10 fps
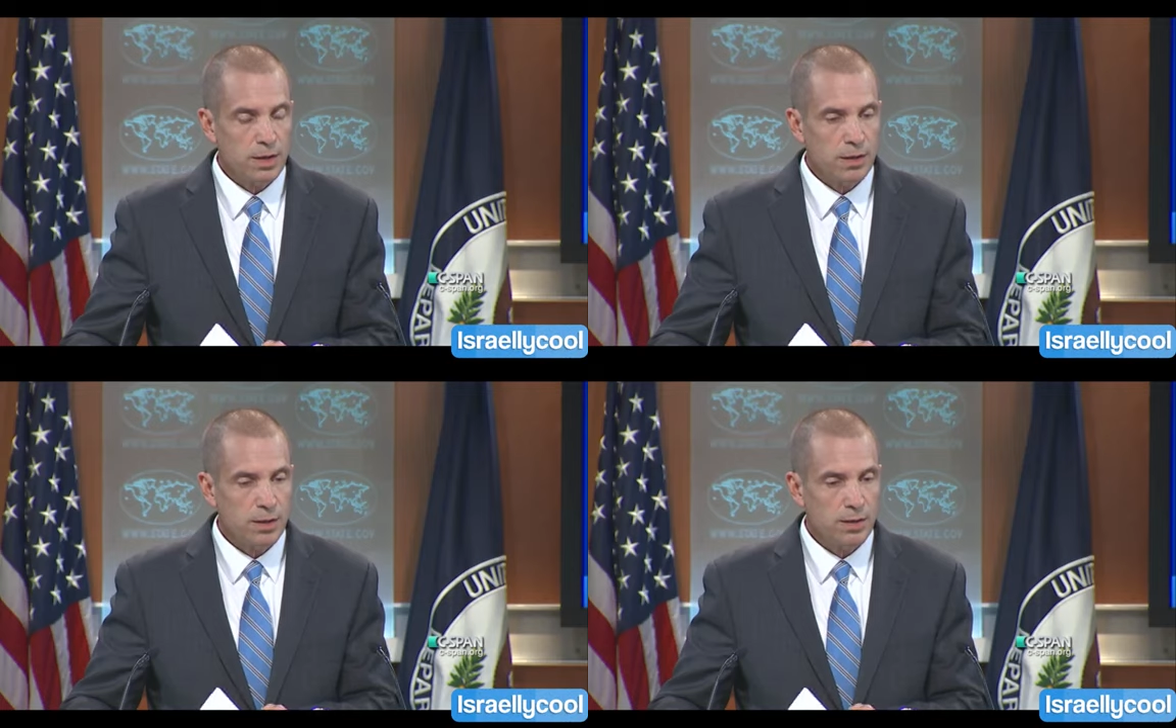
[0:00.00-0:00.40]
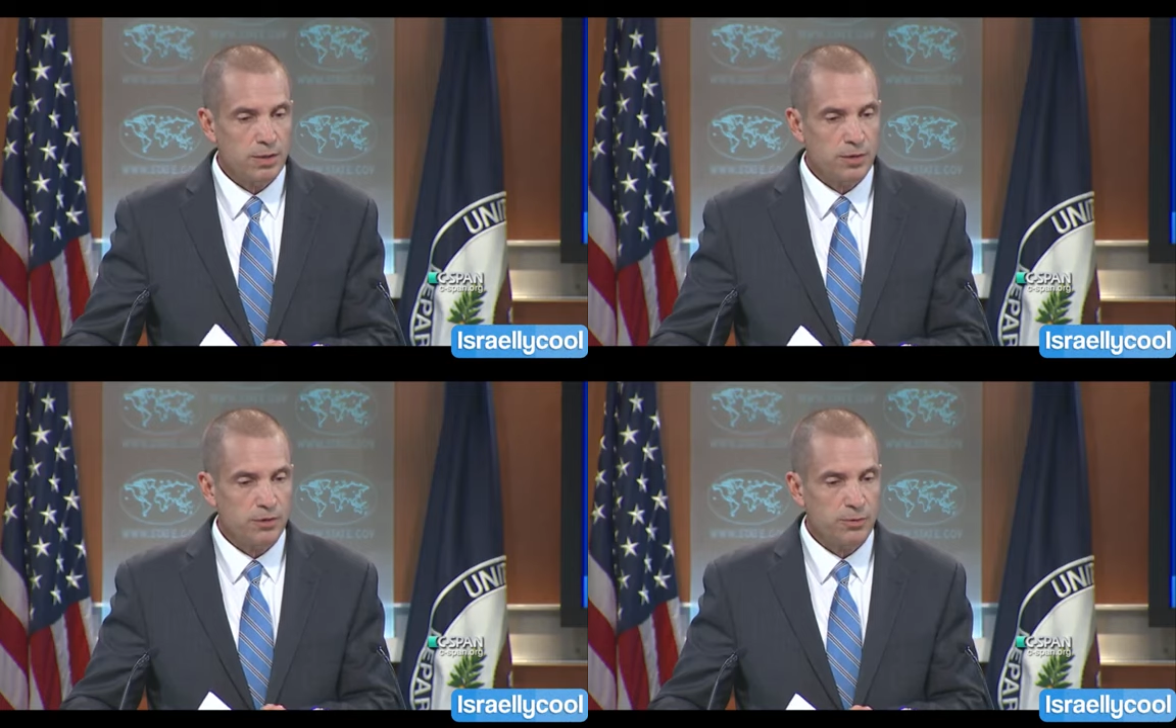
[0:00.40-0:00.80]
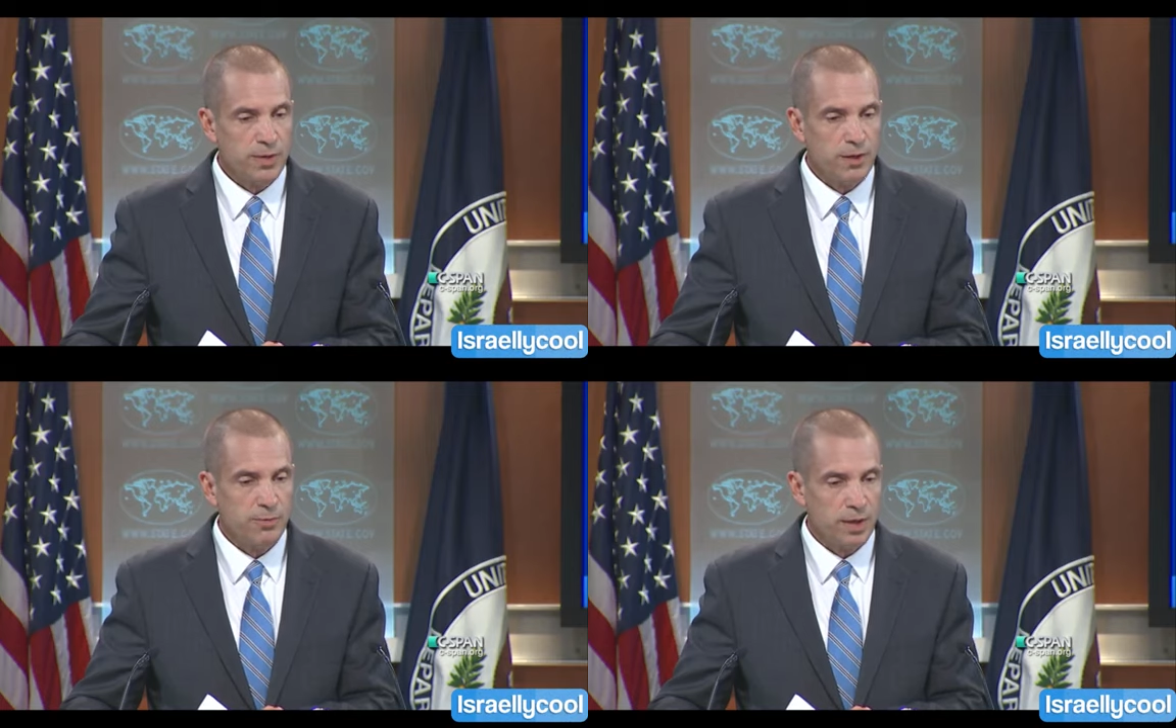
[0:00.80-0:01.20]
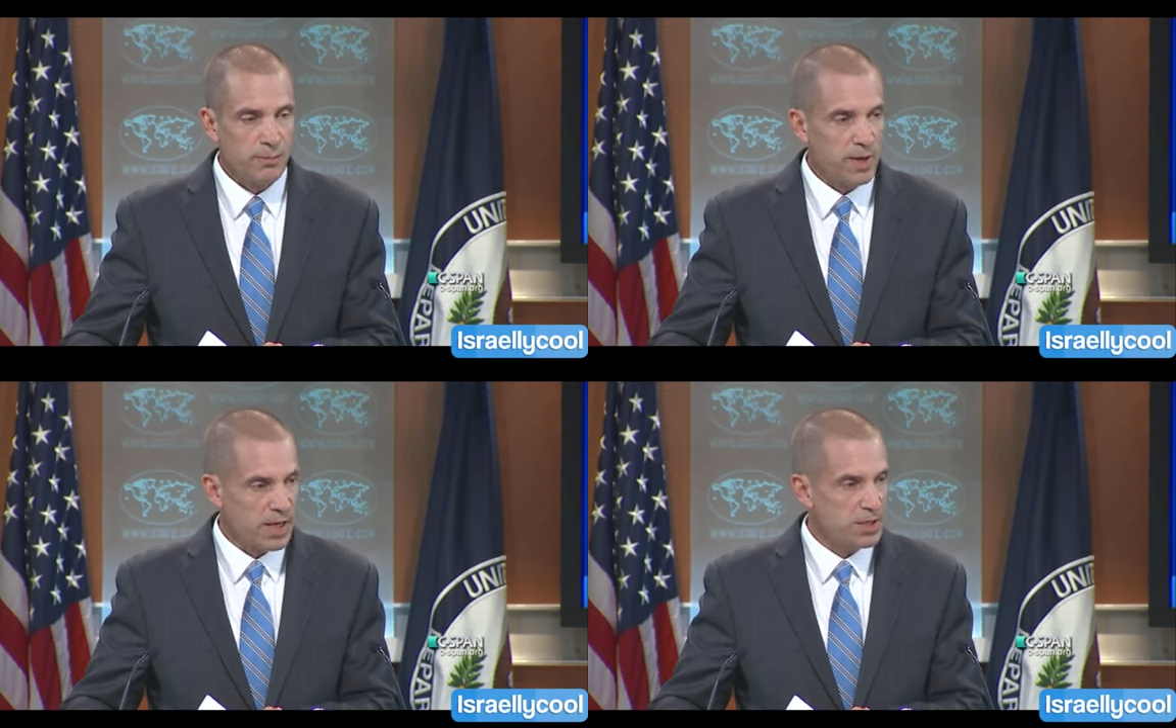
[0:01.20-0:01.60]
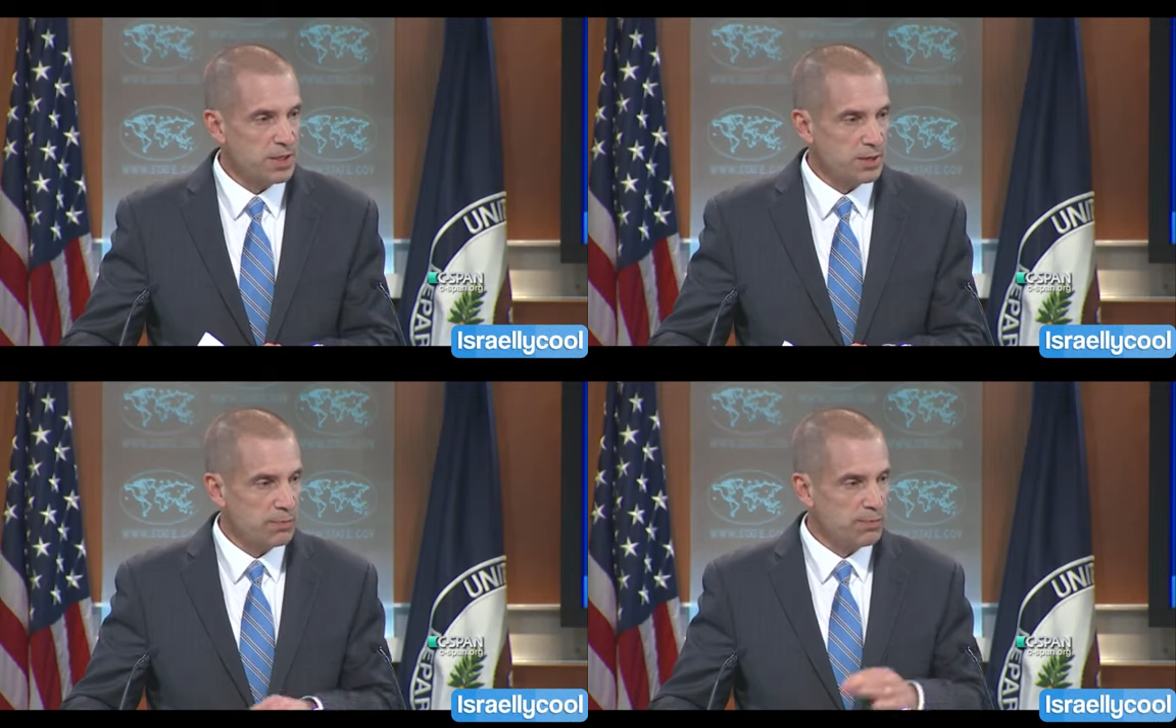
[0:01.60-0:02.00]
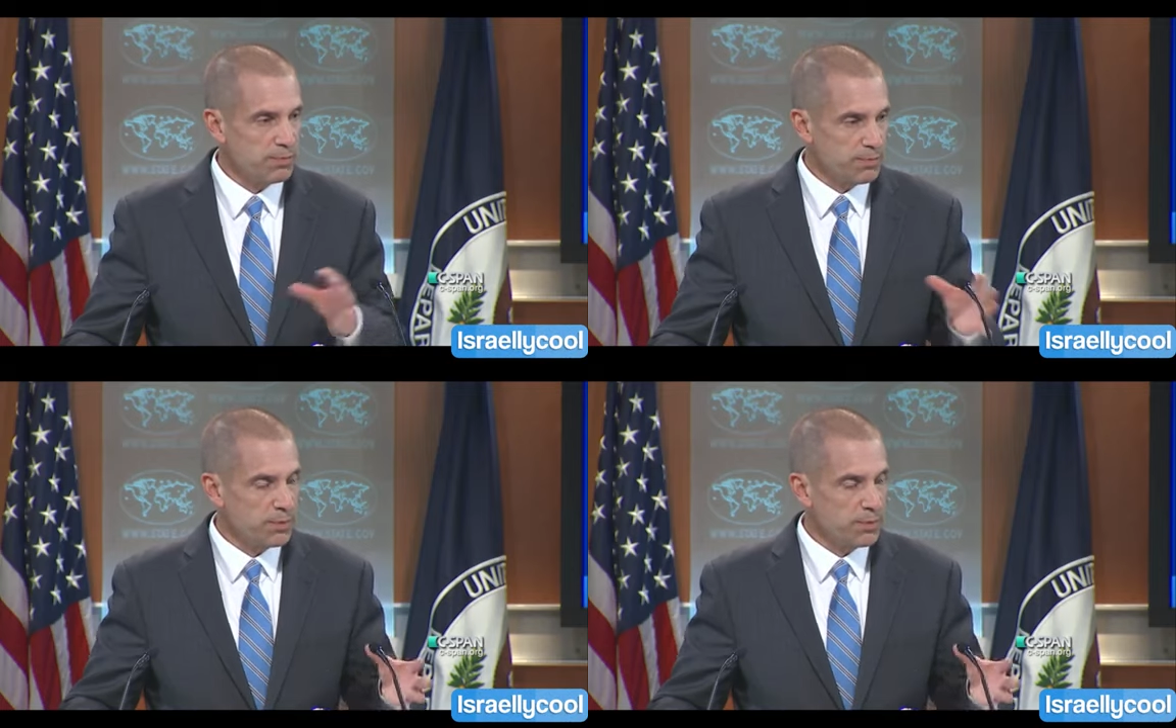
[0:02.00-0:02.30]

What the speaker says: Unclear to me, but imagine